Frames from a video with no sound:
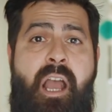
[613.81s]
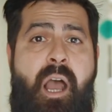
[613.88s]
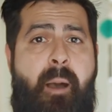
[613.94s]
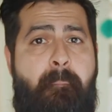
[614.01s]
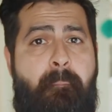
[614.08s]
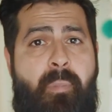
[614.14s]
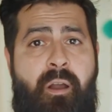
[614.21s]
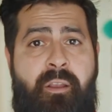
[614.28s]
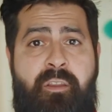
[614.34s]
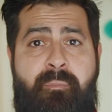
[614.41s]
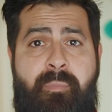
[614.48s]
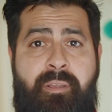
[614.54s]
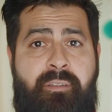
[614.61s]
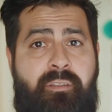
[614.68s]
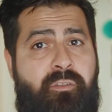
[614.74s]
a
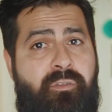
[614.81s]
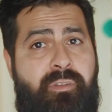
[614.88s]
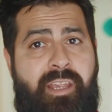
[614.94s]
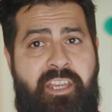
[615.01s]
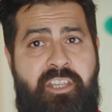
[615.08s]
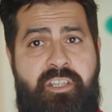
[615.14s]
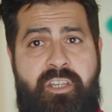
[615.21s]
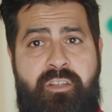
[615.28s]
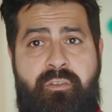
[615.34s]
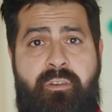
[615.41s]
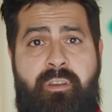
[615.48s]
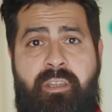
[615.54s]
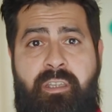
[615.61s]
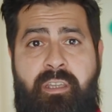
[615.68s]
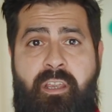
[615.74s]
monument to the
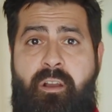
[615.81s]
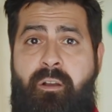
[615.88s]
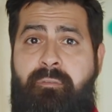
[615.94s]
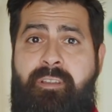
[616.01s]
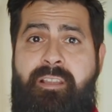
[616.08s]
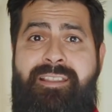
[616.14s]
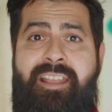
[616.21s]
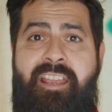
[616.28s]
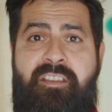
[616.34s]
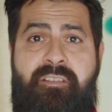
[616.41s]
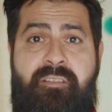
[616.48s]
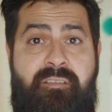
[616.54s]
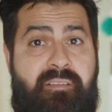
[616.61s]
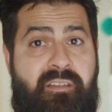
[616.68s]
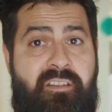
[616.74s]
ingenuity of the
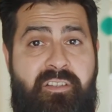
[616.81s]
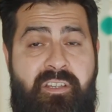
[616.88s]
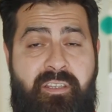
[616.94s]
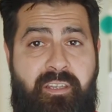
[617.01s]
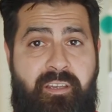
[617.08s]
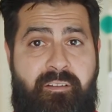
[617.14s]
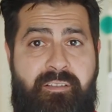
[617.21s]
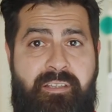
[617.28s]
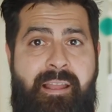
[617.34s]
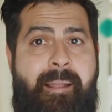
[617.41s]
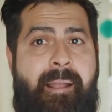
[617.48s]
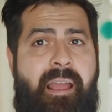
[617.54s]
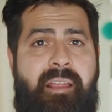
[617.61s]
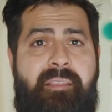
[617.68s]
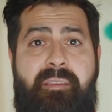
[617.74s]
nation's engineers
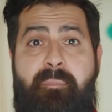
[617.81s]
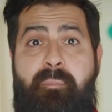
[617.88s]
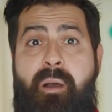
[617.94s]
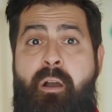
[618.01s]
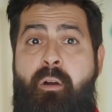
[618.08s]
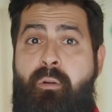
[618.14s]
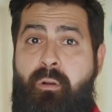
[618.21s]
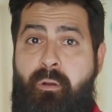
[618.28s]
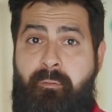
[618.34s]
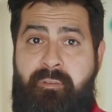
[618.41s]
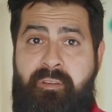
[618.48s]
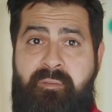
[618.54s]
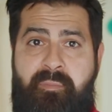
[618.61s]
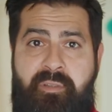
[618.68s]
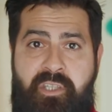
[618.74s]
and the power of
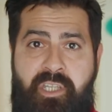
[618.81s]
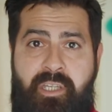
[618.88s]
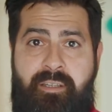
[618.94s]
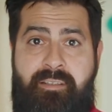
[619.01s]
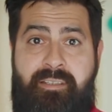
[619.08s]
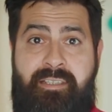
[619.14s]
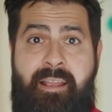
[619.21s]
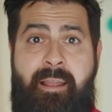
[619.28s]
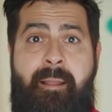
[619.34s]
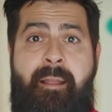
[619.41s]
its machines.